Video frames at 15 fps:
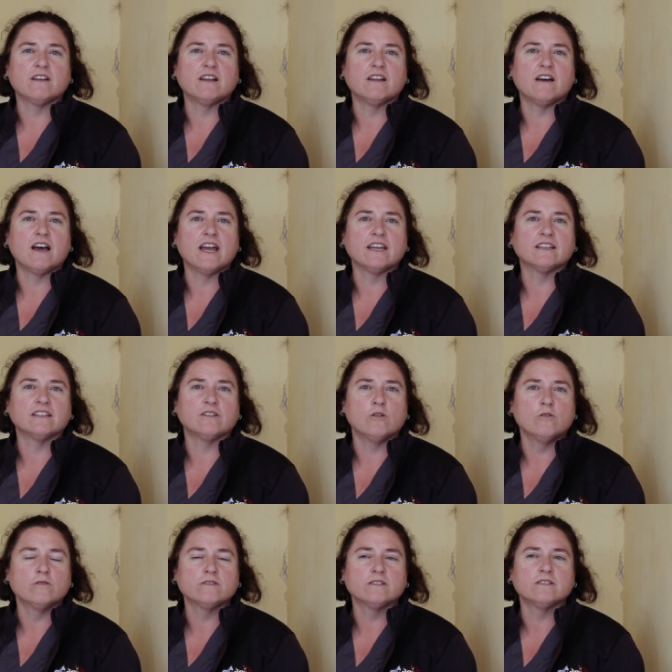I like
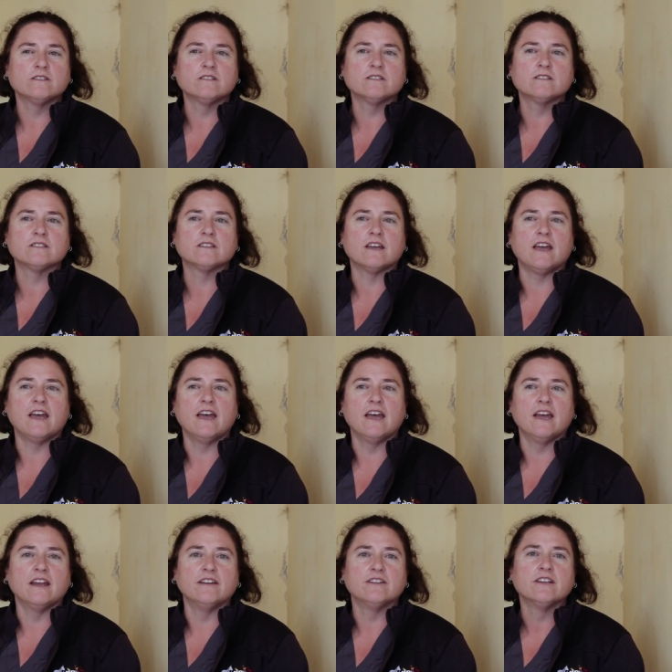horses
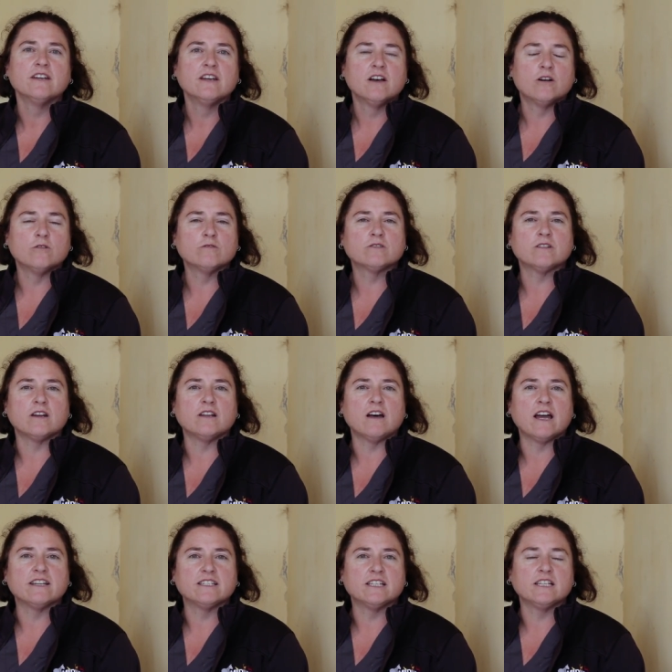and also
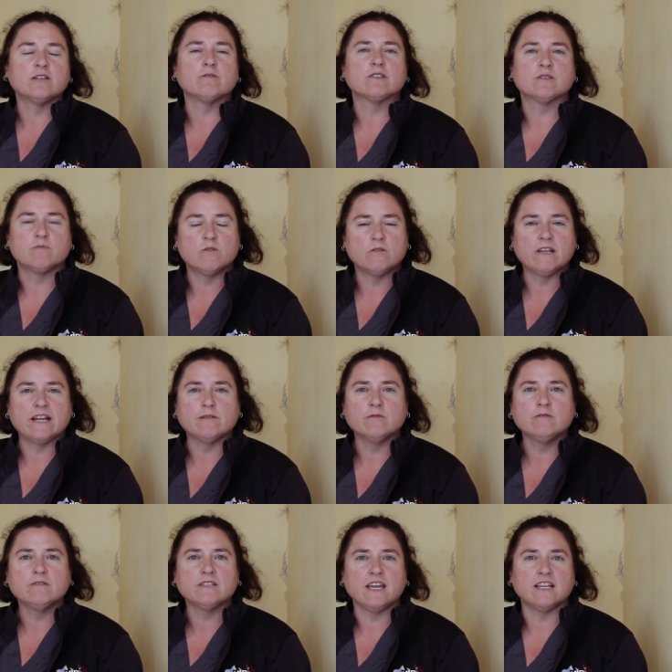like dealing with small
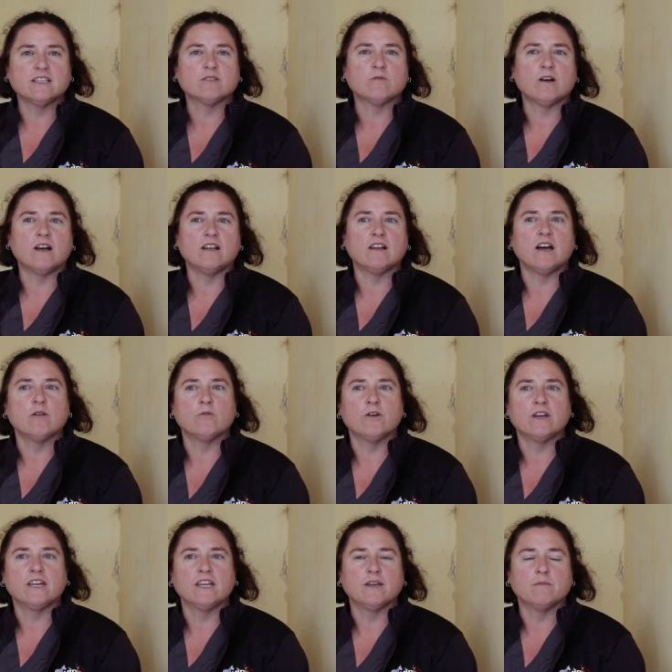animals, hence why I like
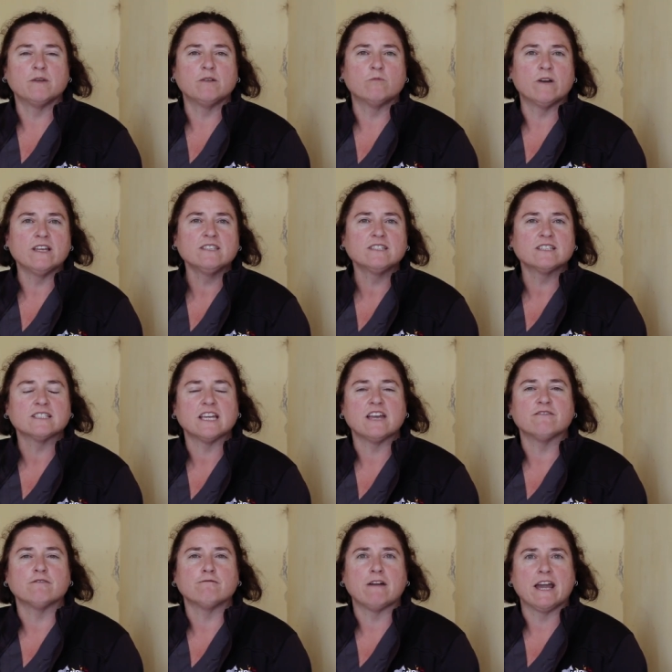working at Midwest because I
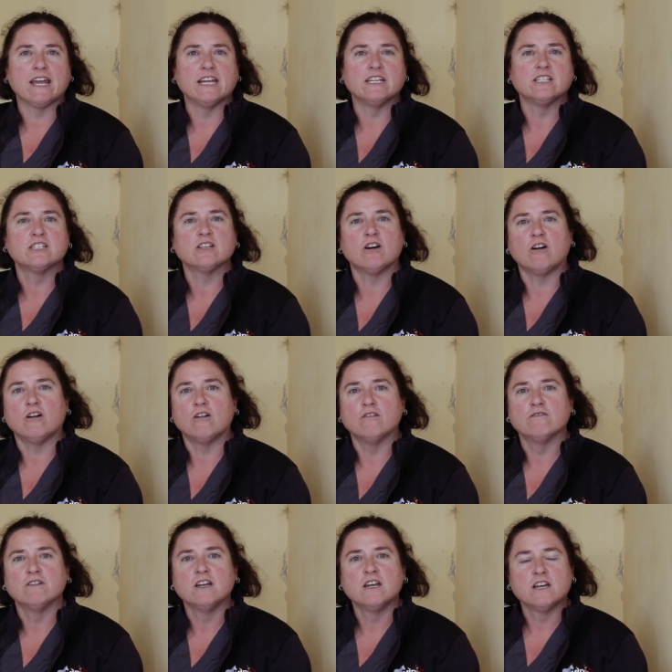have a range
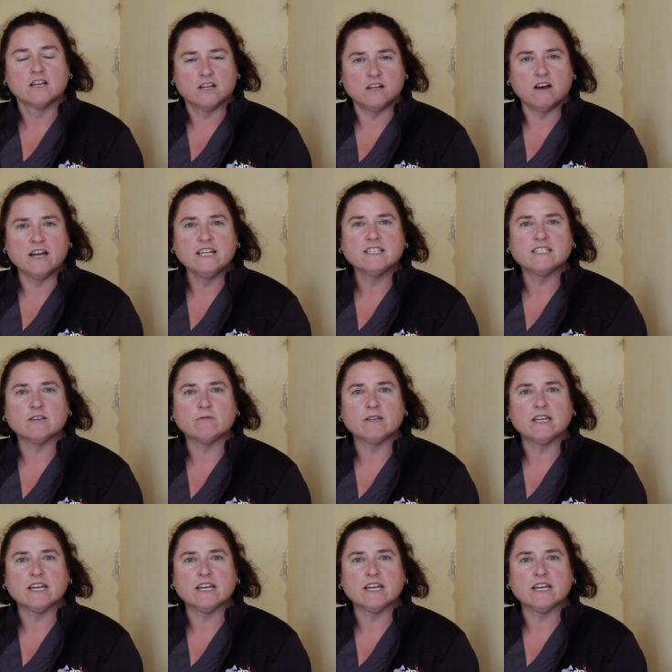of clients that we